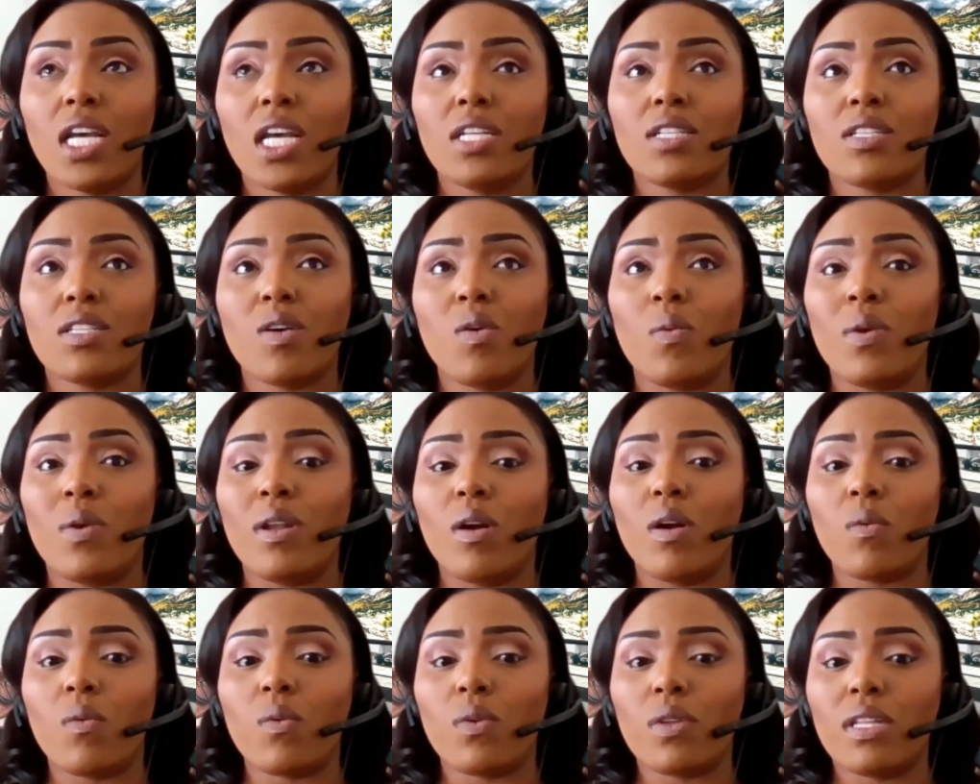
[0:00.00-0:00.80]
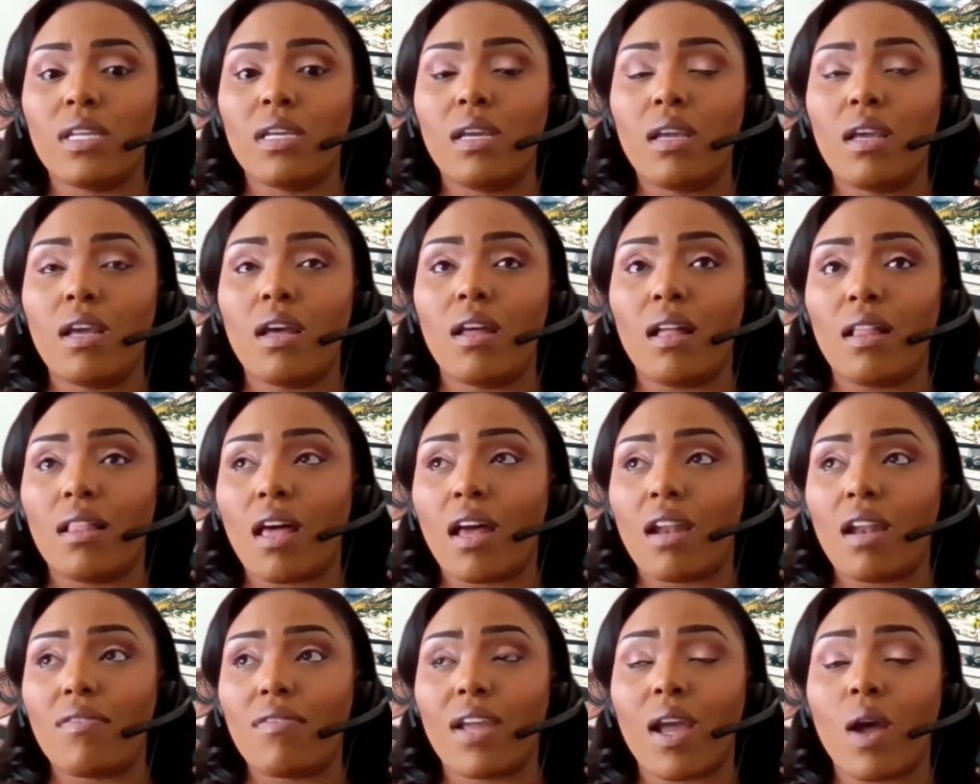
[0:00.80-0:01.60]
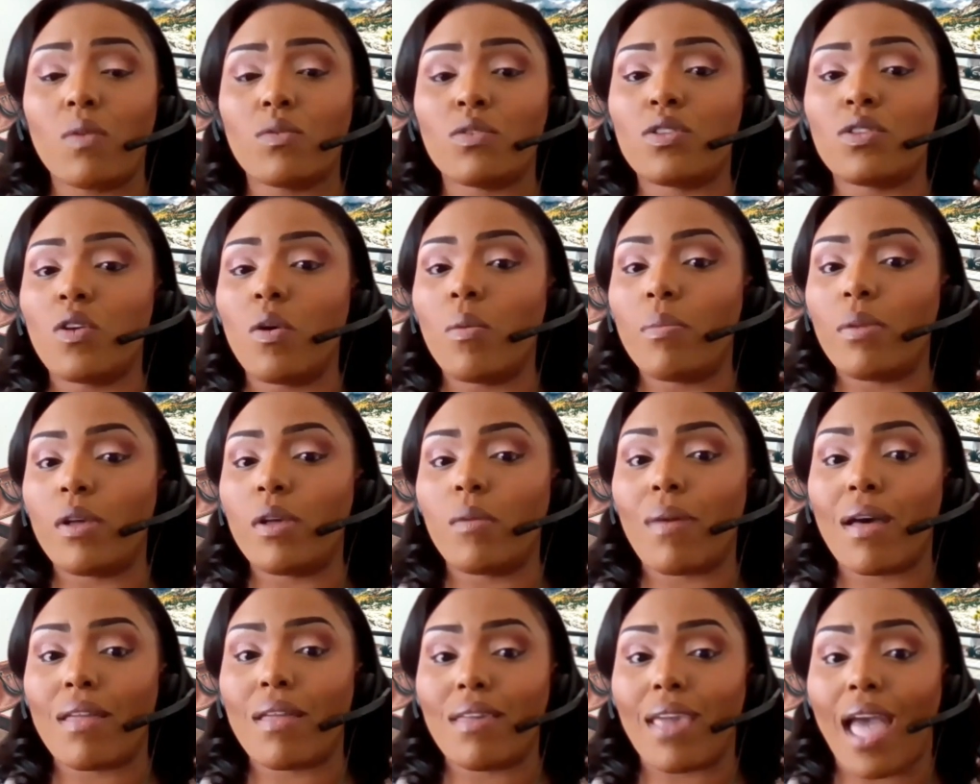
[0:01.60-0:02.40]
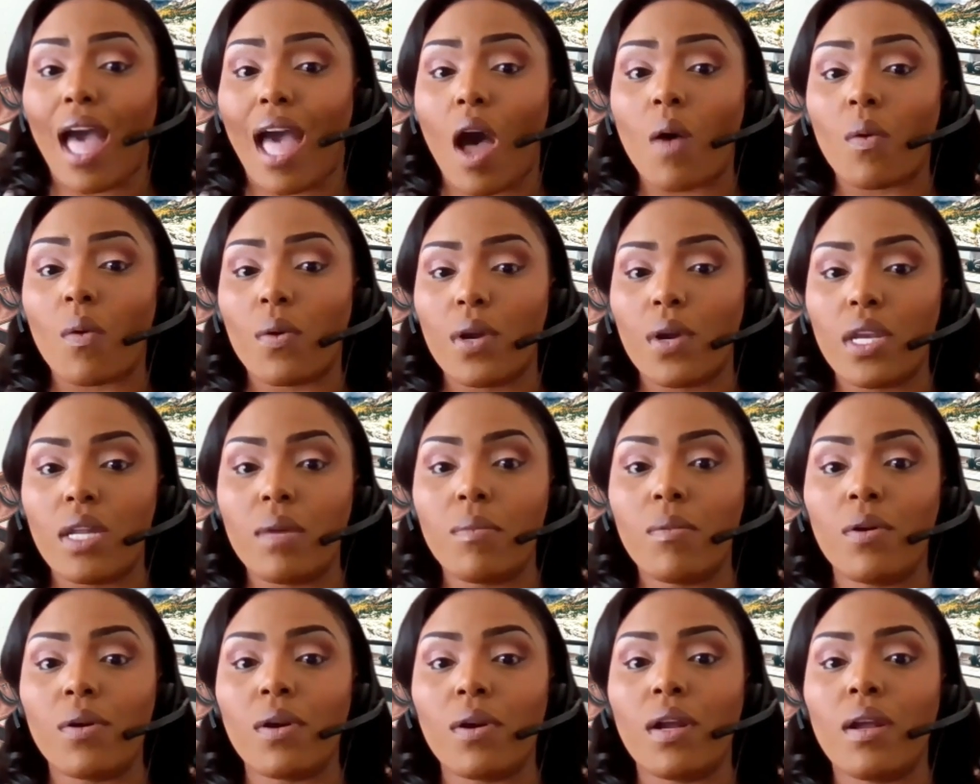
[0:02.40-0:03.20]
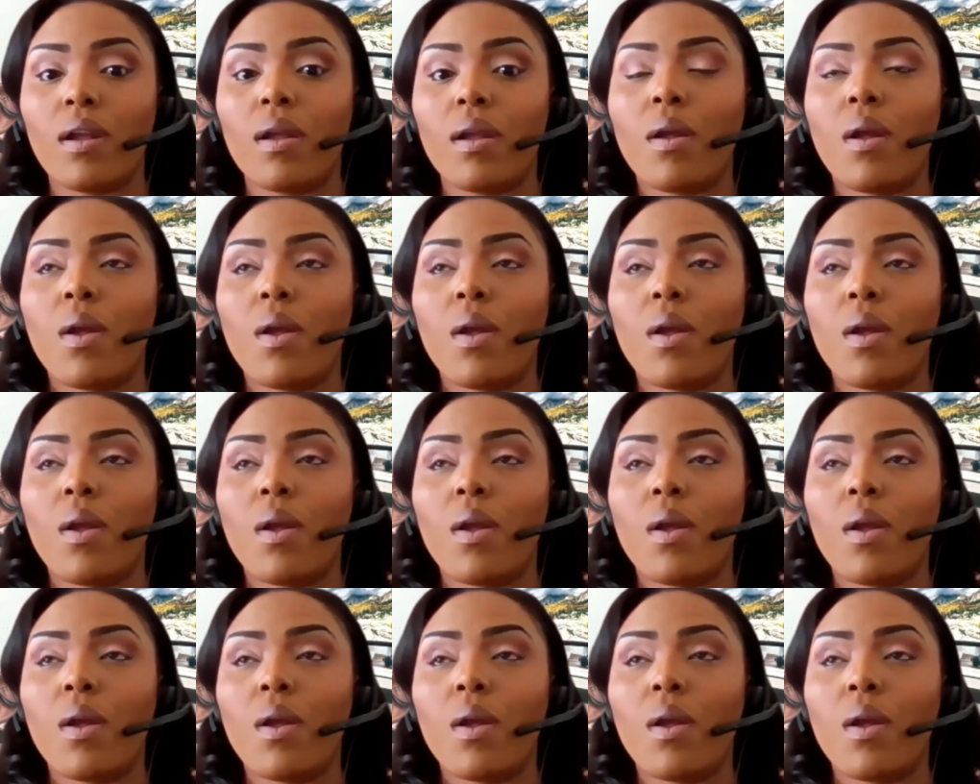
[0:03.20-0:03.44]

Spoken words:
So we don't really, a lot of accountants don't bill by the hour anymore.